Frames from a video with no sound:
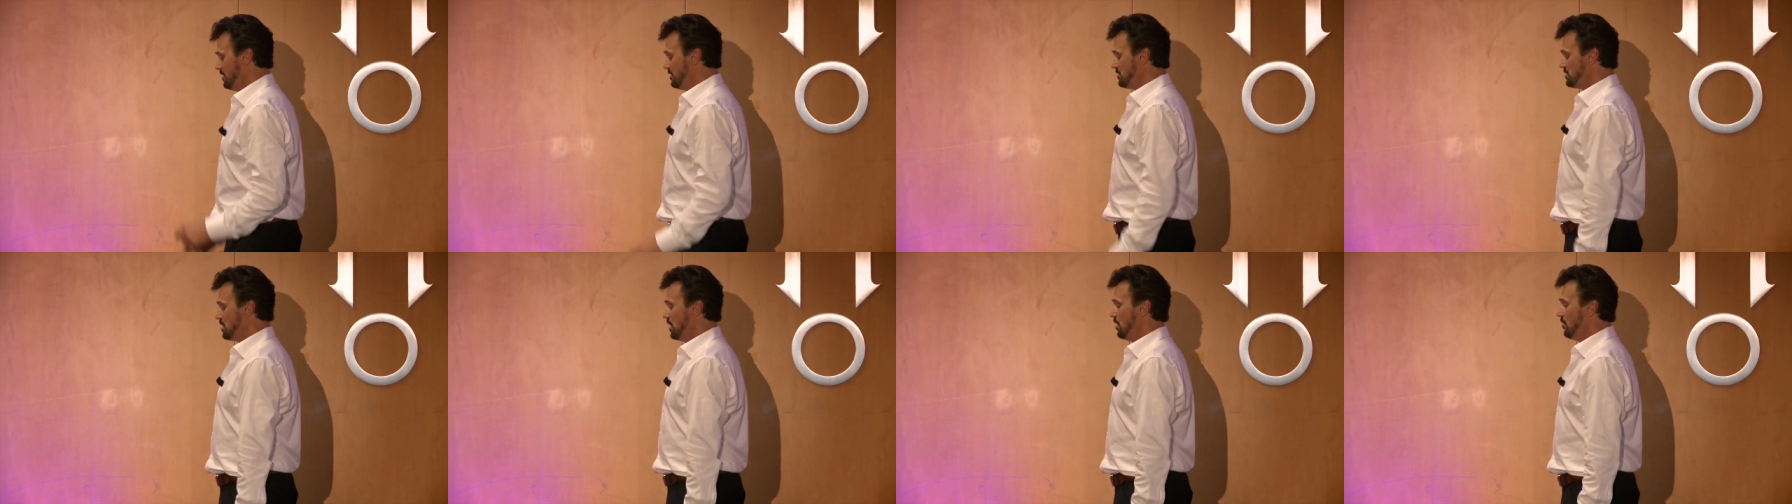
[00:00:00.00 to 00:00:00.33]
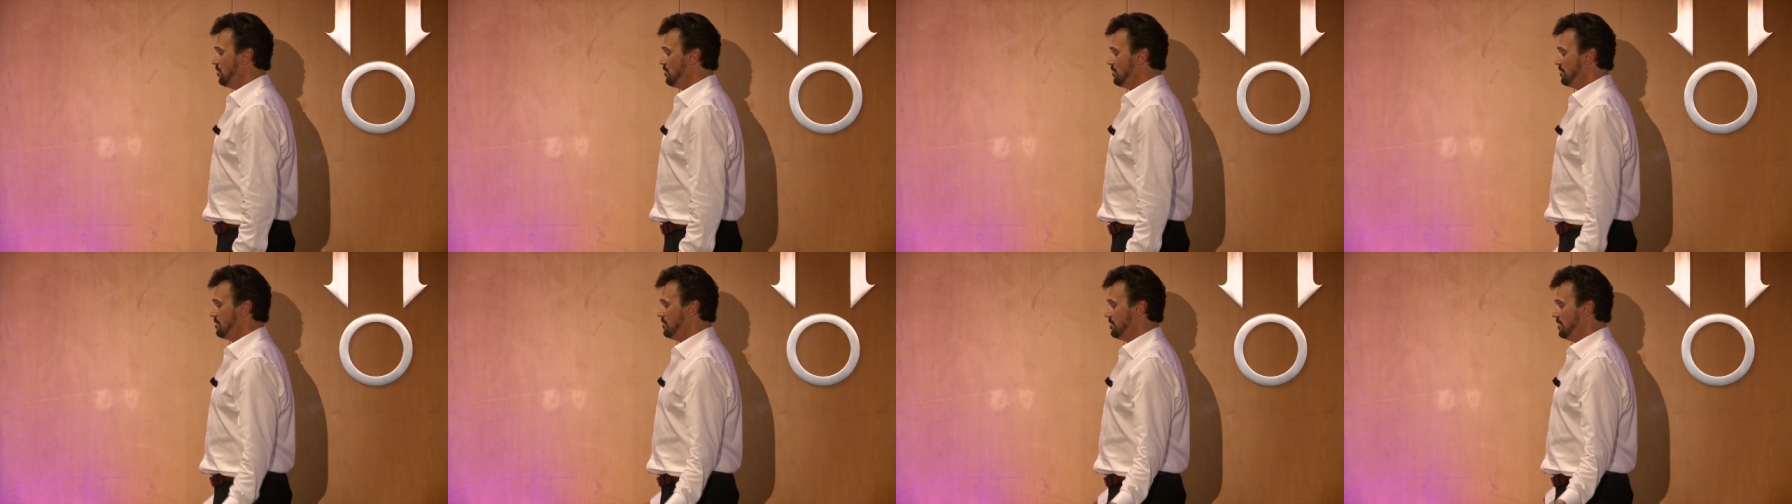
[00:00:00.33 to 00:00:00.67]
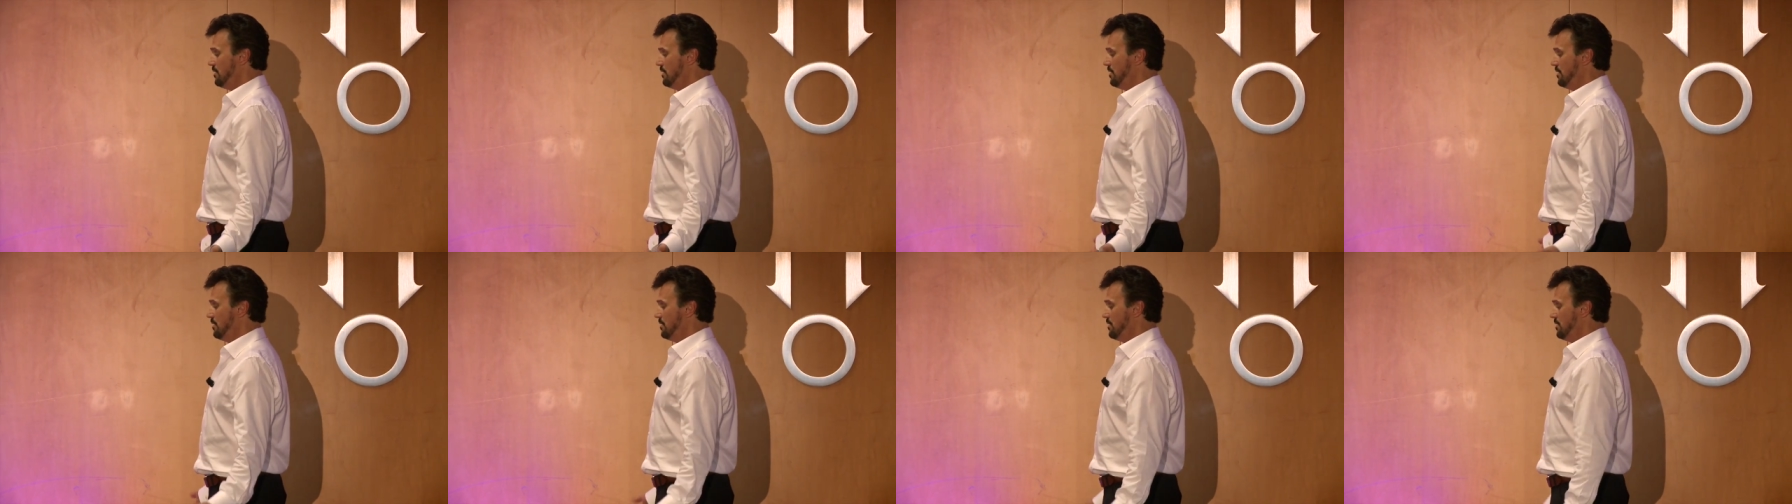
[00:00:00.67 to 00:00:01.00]
So
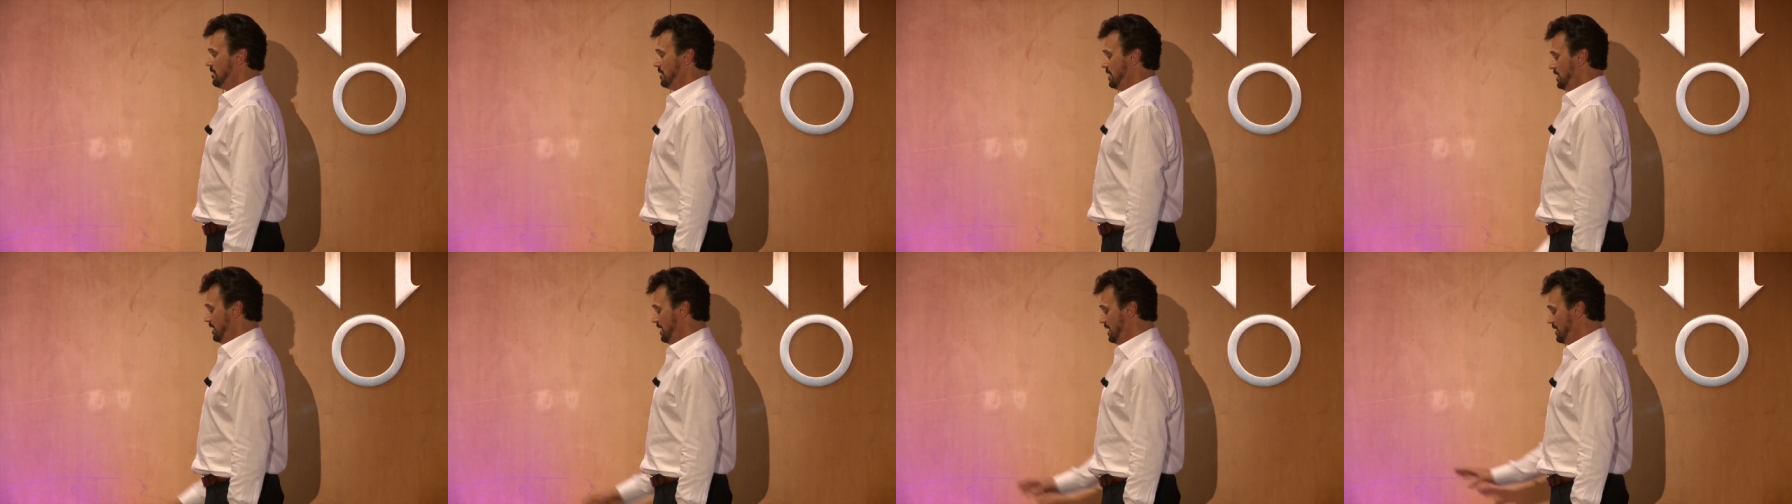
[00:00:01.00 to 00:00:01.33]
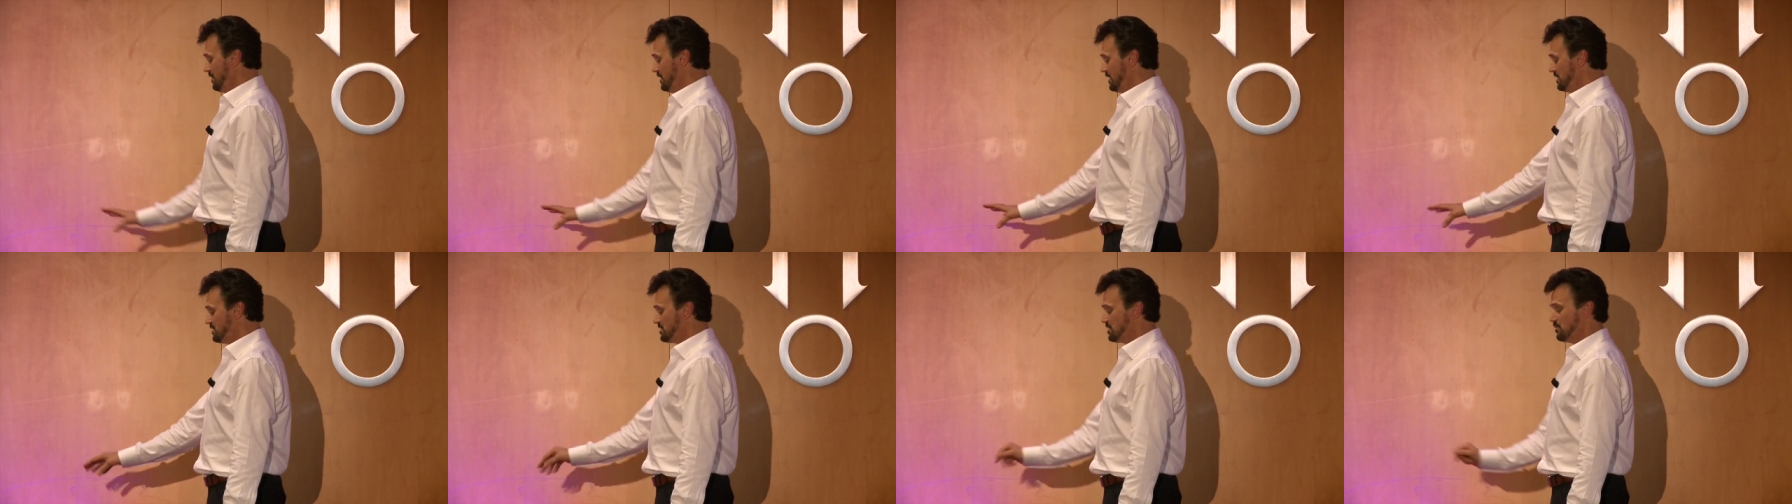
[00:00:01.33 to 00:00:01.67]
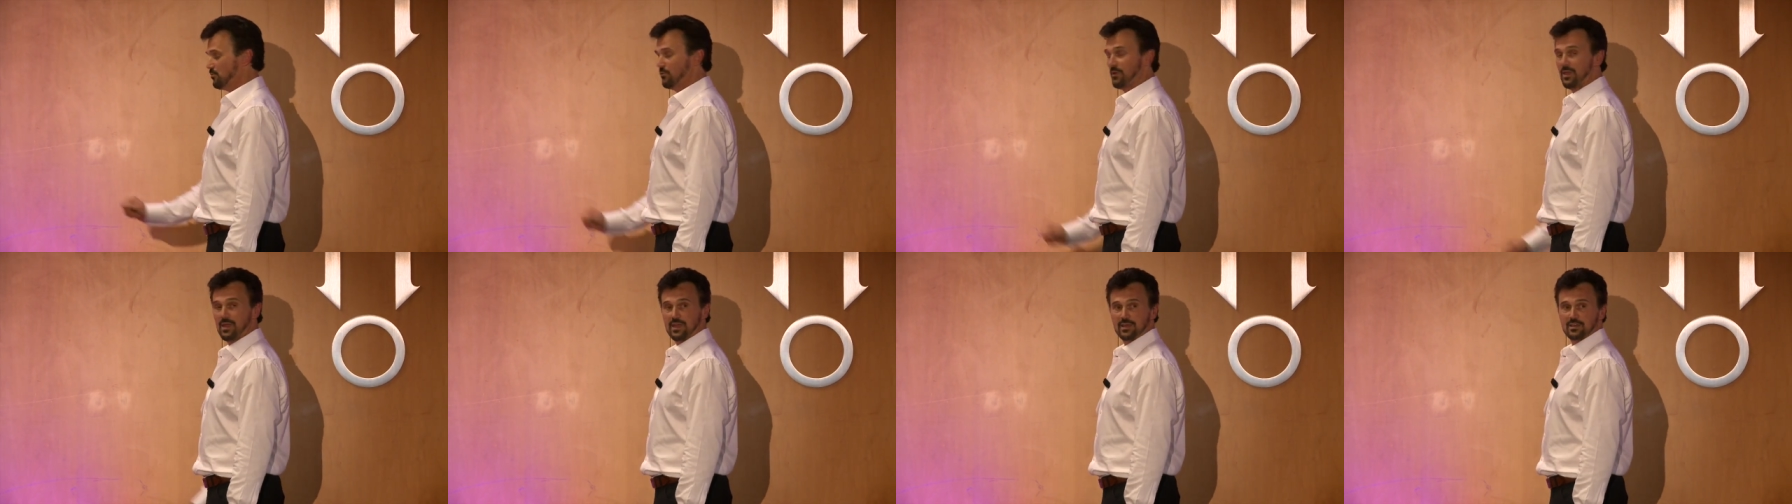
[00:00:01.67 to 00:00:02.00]
in this
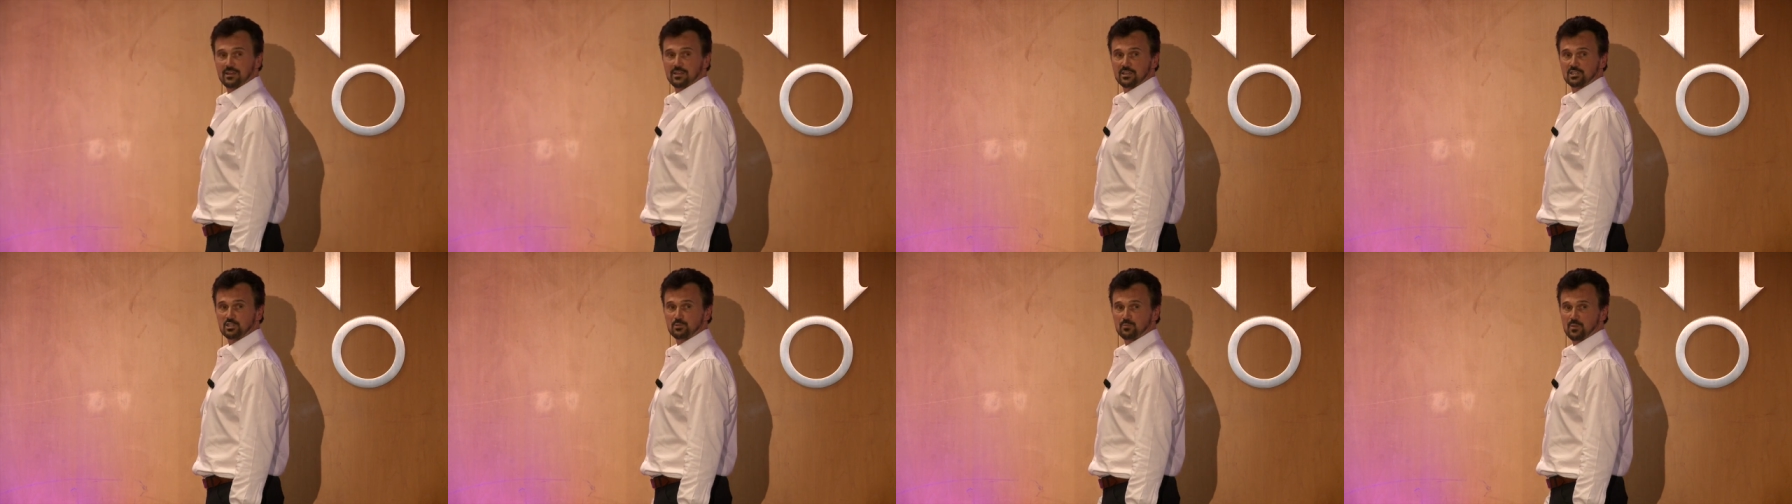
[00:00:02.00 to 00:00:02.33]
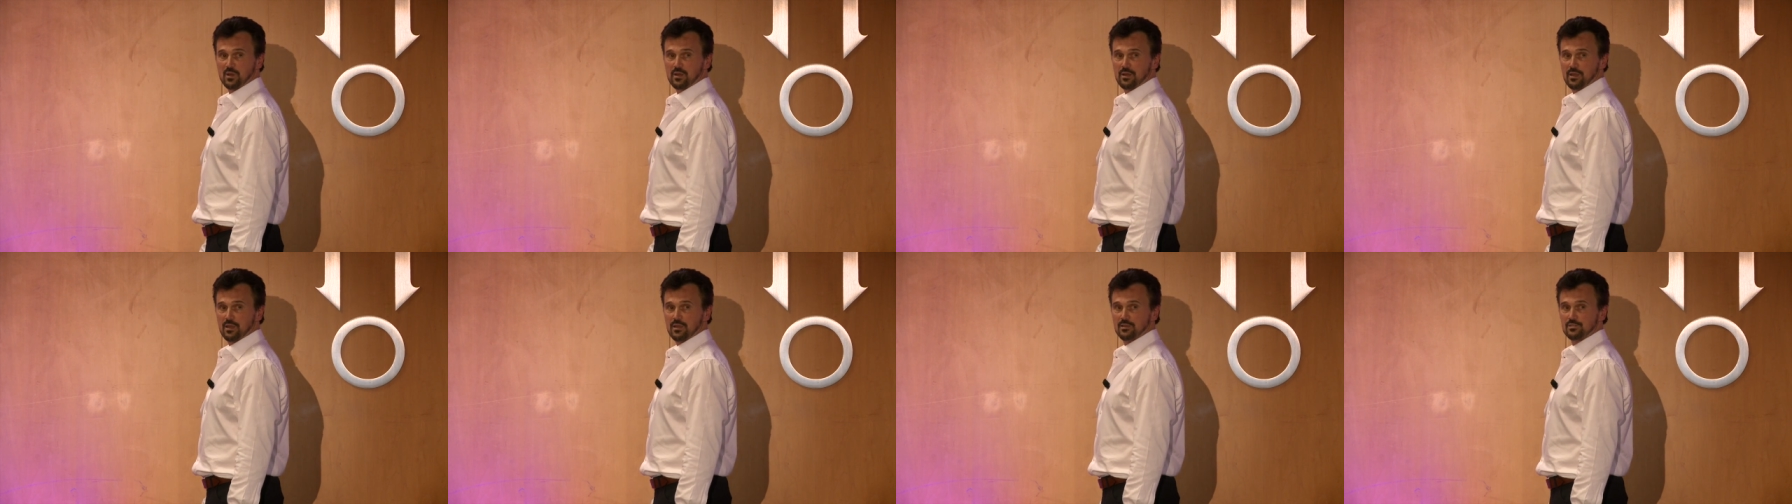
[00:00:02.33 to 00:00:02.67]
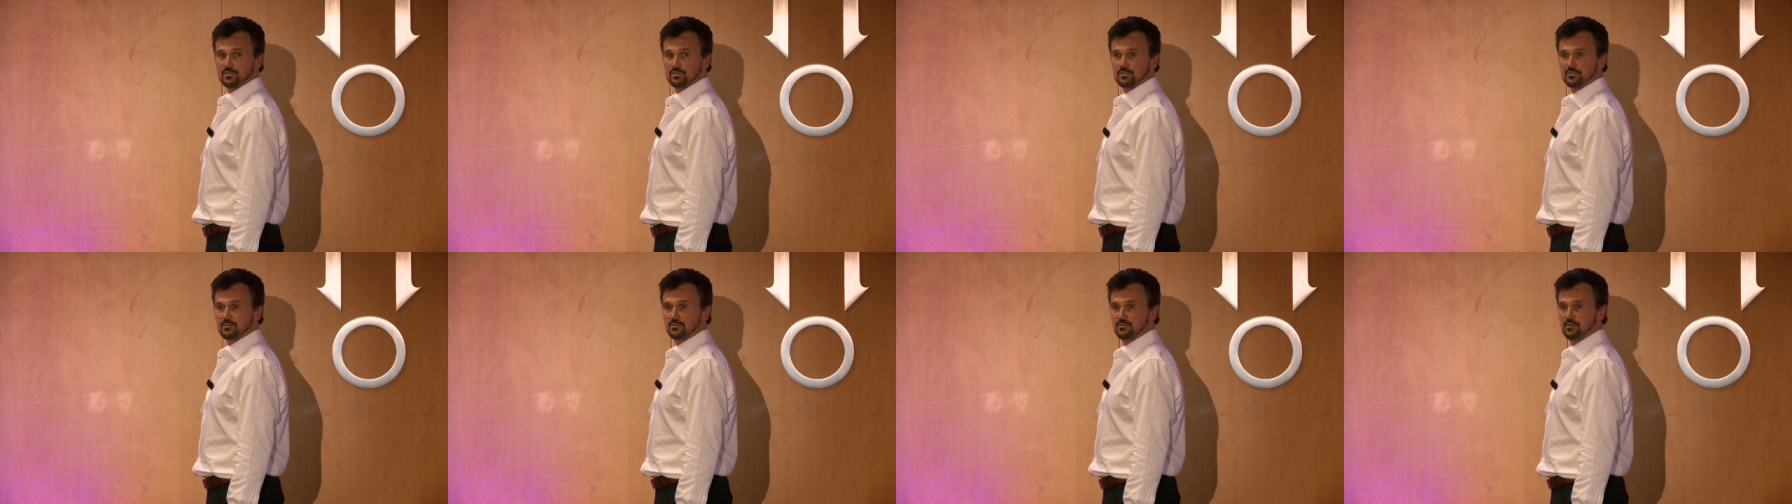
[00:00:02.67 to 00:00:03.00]
related
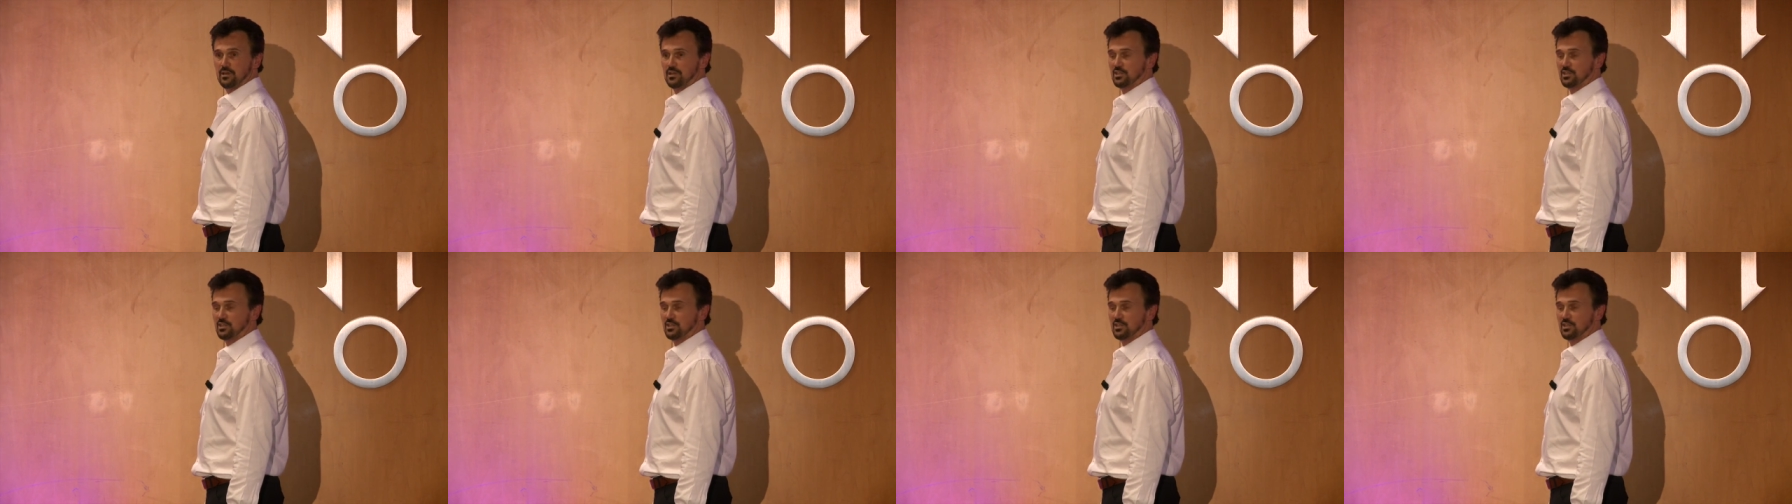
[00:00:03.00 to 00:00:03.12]
experience,